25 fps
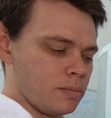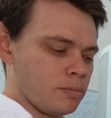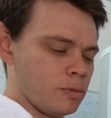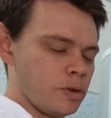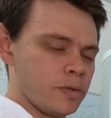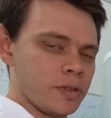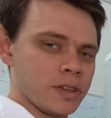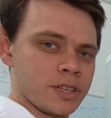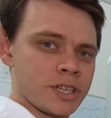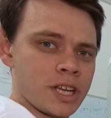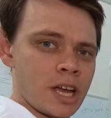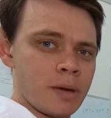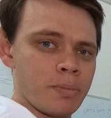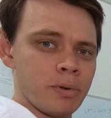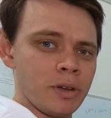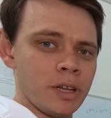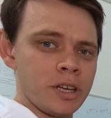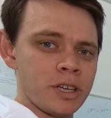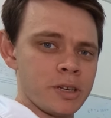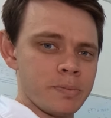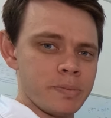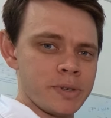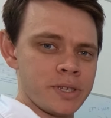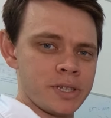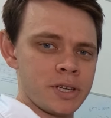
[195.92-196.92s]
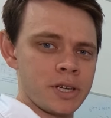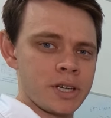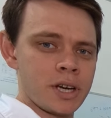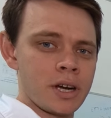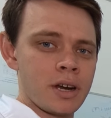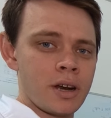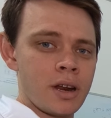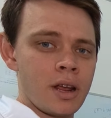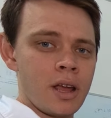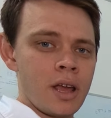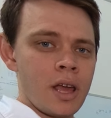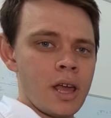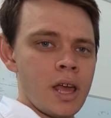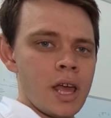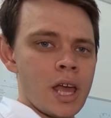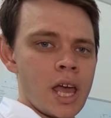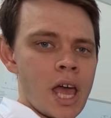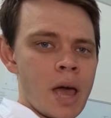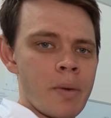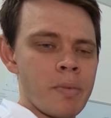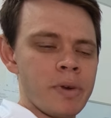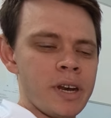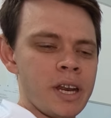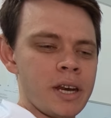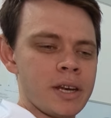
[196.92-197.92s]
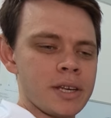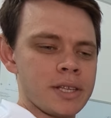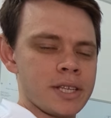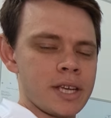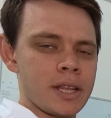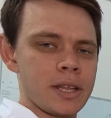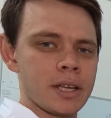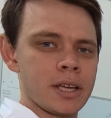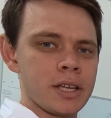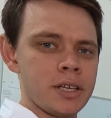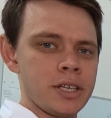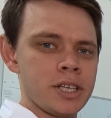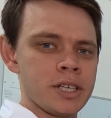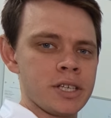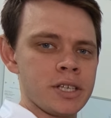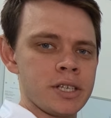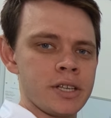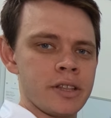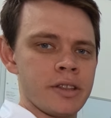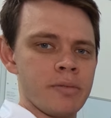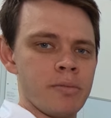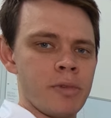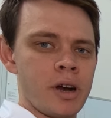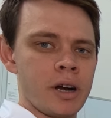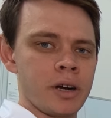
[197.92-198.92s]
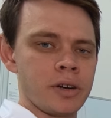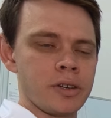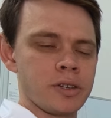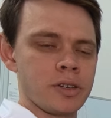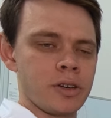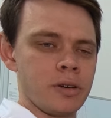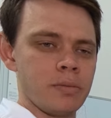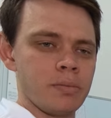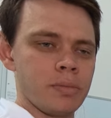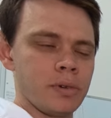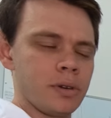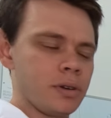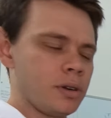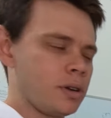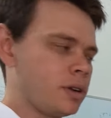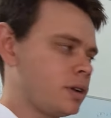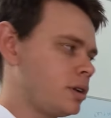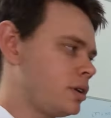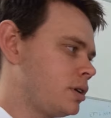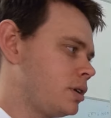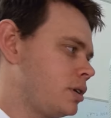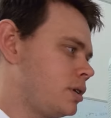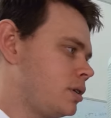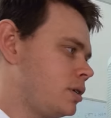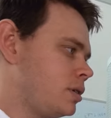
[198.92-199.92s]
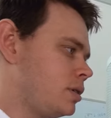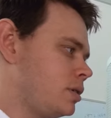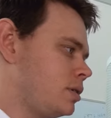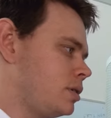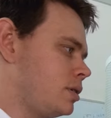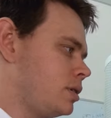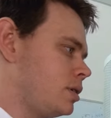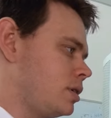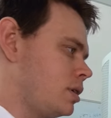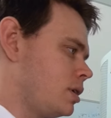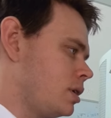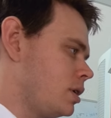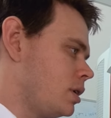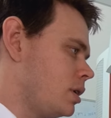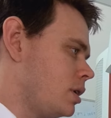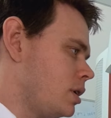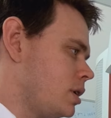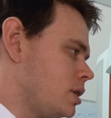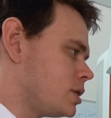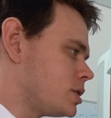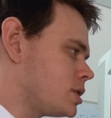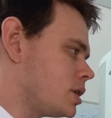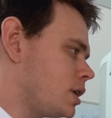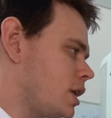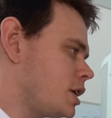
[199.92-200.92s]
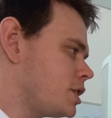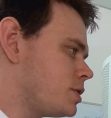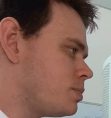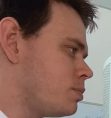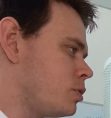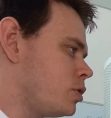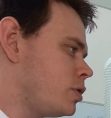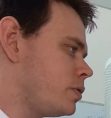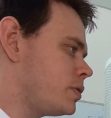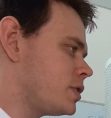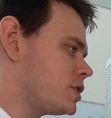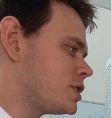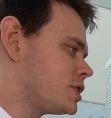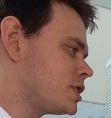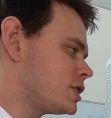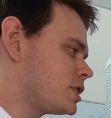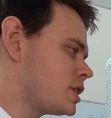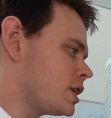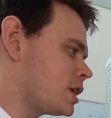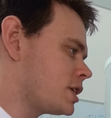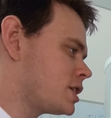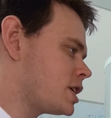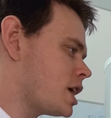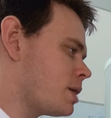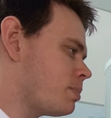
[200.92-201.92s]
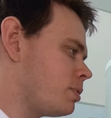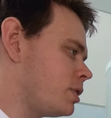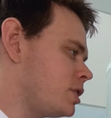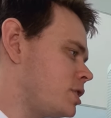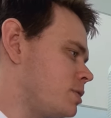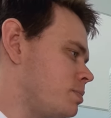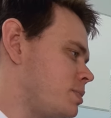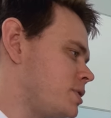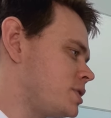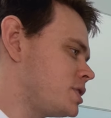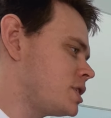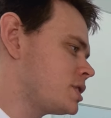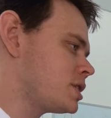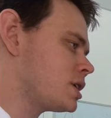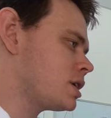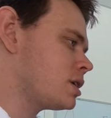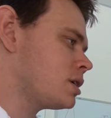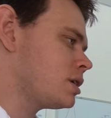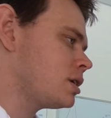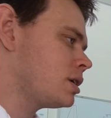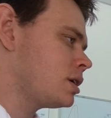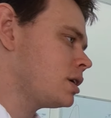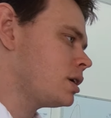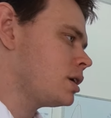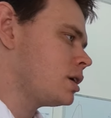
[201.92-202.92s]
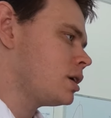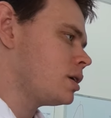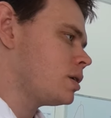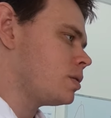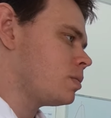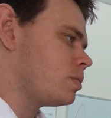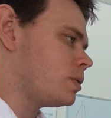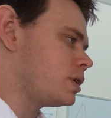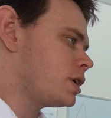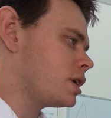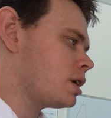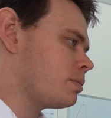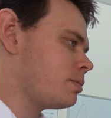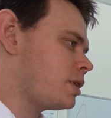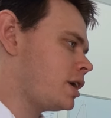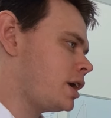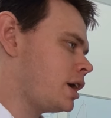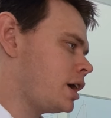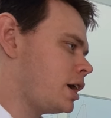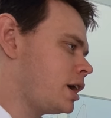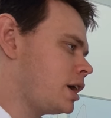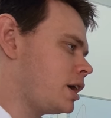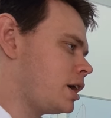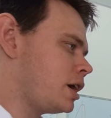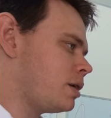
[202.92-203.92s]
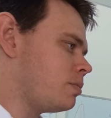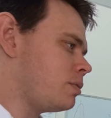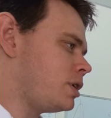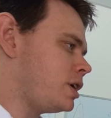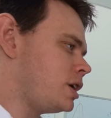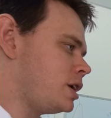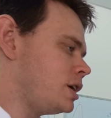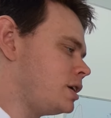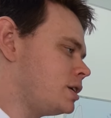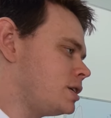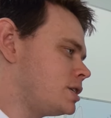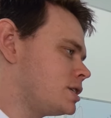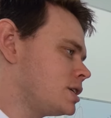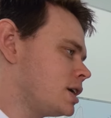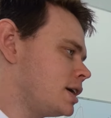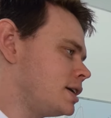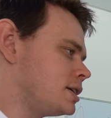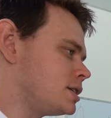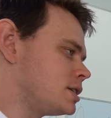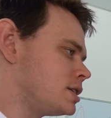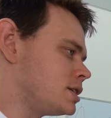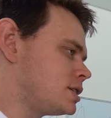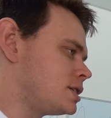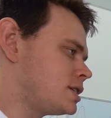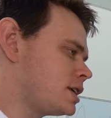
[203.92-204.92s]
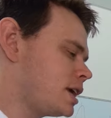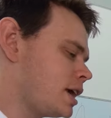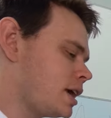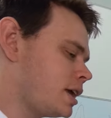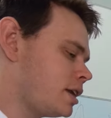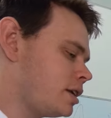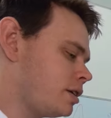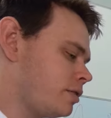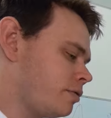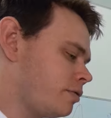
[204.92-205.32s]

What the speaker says: move the sample into position, and we need to set the conditions of the microscope. So let's move the sample into position. We come here and we change the Z